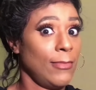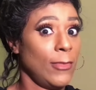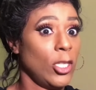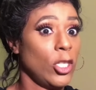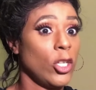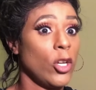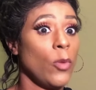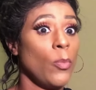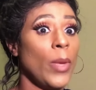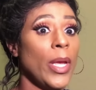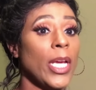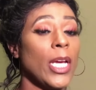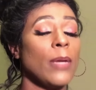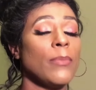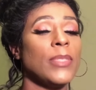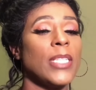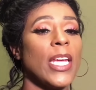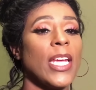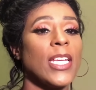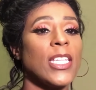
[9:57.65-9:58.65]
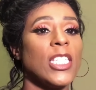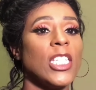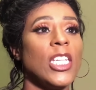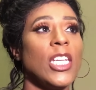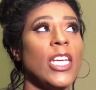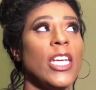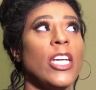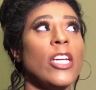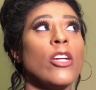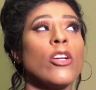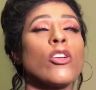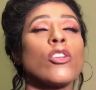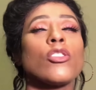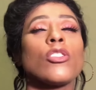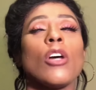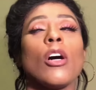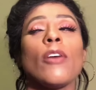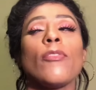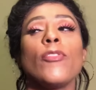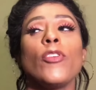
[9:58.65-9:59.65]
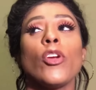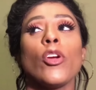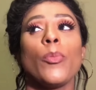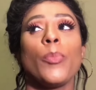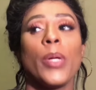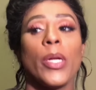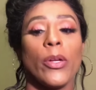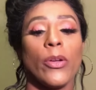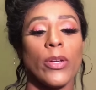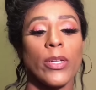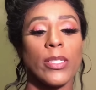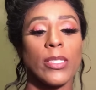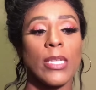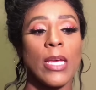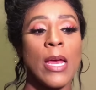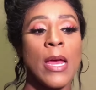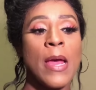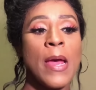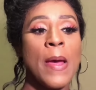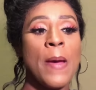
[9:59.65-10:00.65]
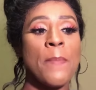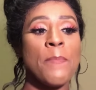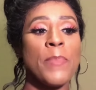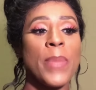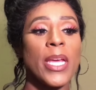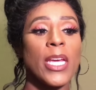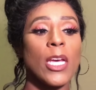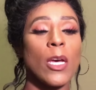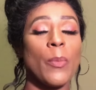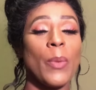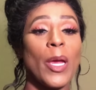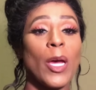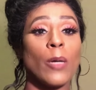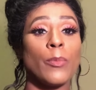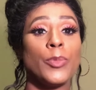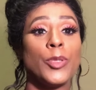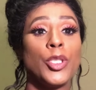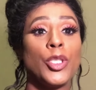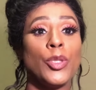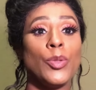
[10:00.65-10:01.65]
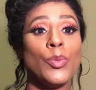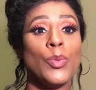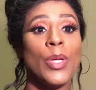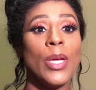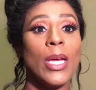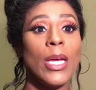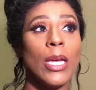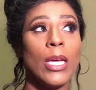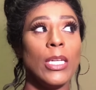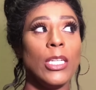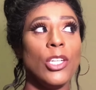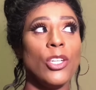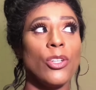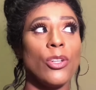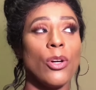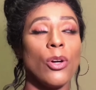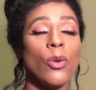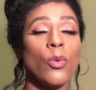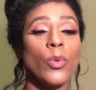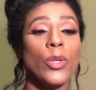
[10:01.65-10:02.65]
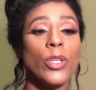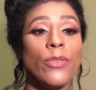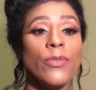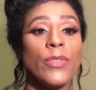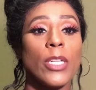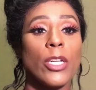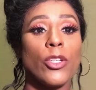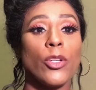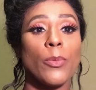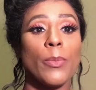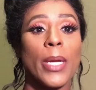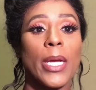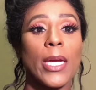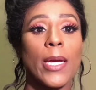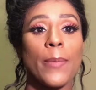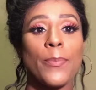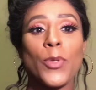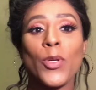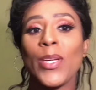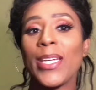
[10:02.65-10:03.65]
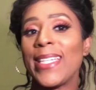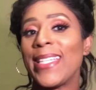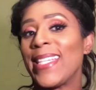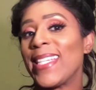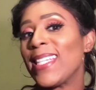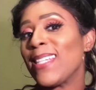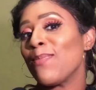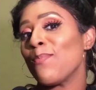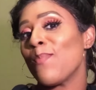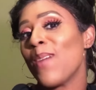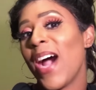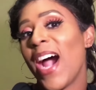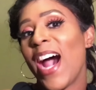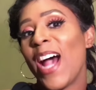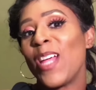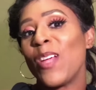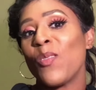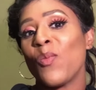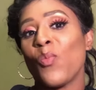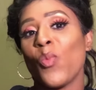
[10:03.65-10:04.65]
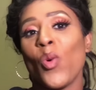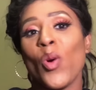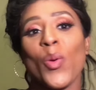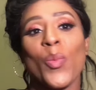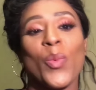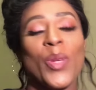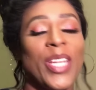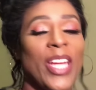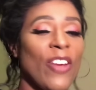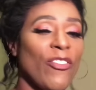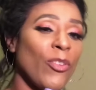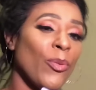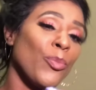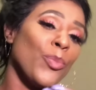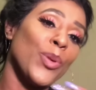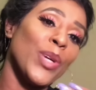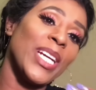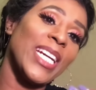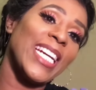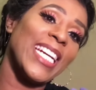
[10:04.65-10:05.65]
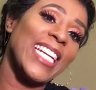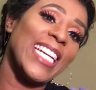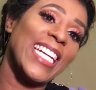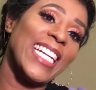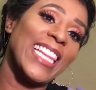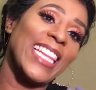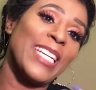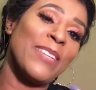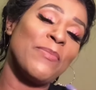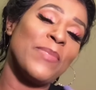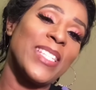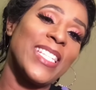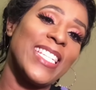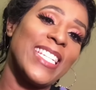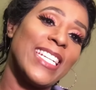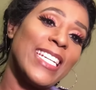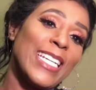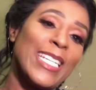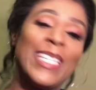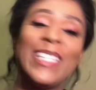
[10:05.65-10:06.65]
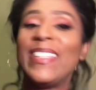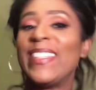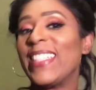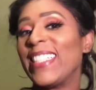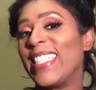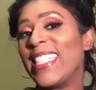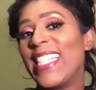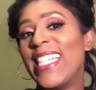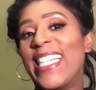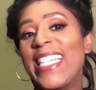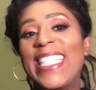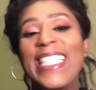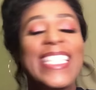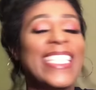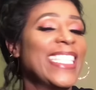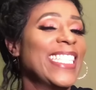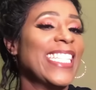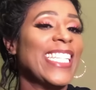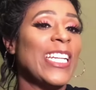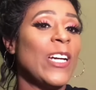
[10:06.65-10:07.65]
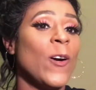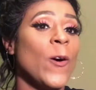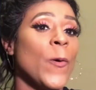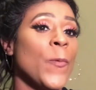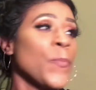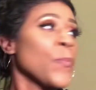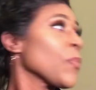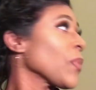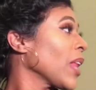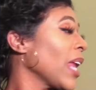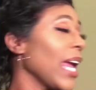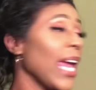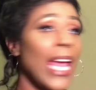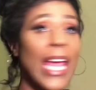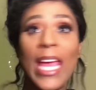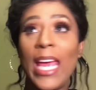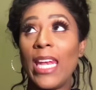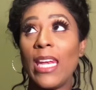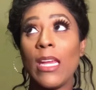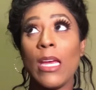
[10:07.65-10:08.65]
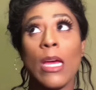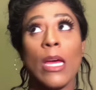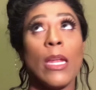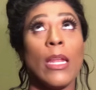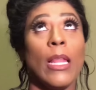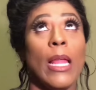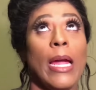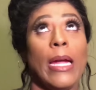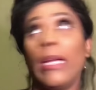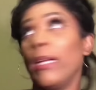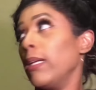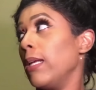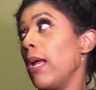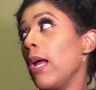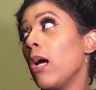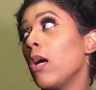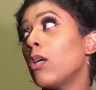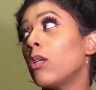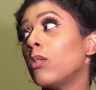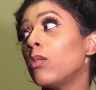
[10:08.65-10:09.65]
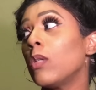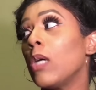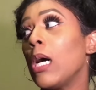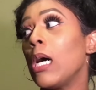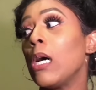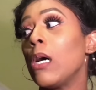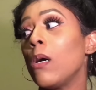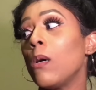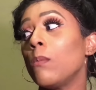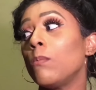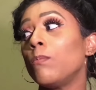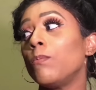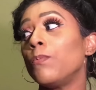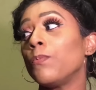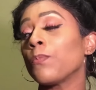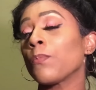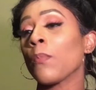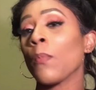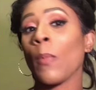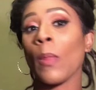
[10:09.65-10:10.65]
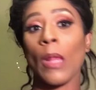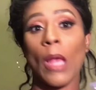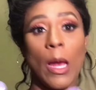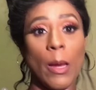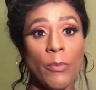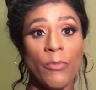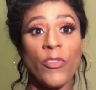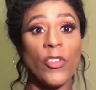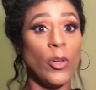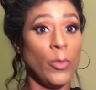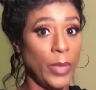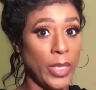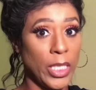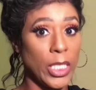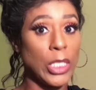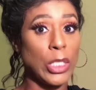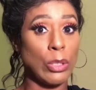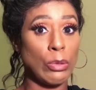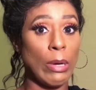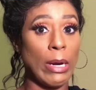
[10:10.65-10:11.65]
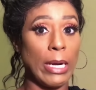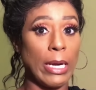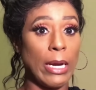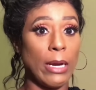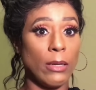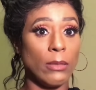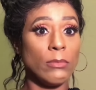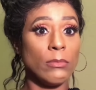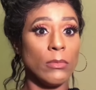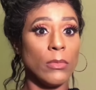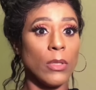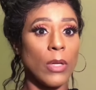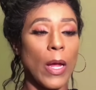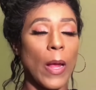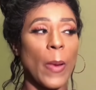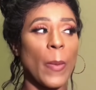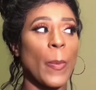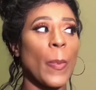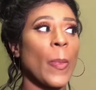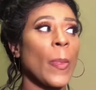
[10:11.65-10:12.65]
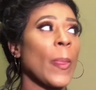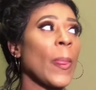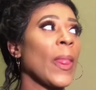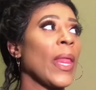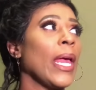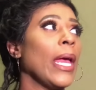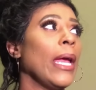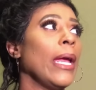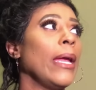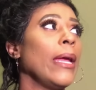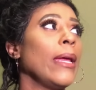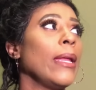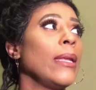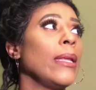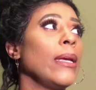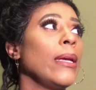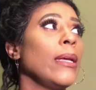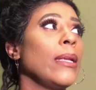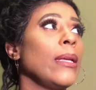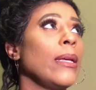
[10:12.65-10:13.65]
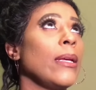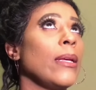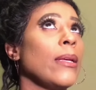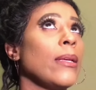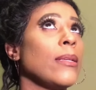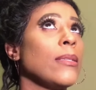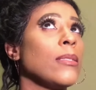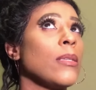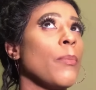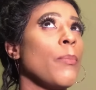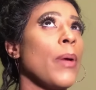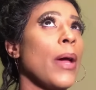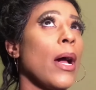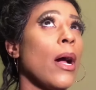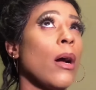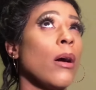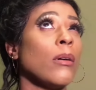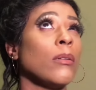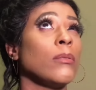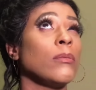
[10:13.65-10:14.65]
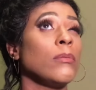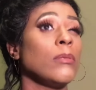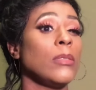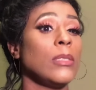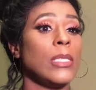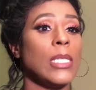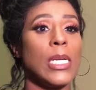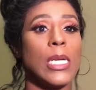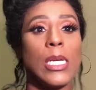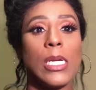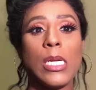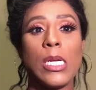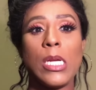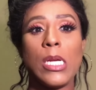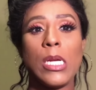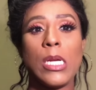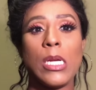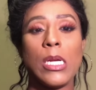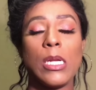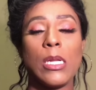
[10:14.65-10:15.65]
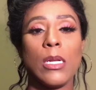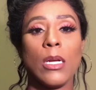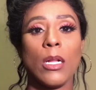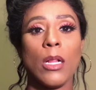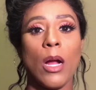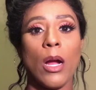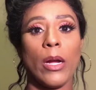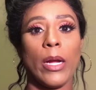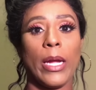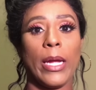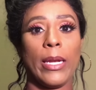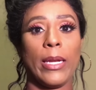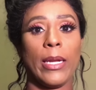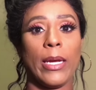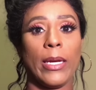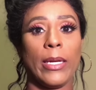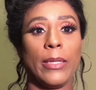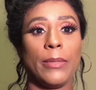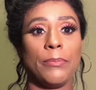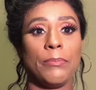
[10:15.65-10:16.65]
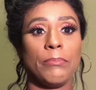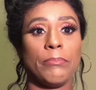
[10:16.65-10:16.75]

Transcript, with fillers: You know, makeup takes years off your appearance. Makeup helps you you know, you've done your makeup, you can smile more. When you have a pretty lipstick, you can, you know. And like now, um, I'm filming this right now, okay? And it is about 10 o'clock at night.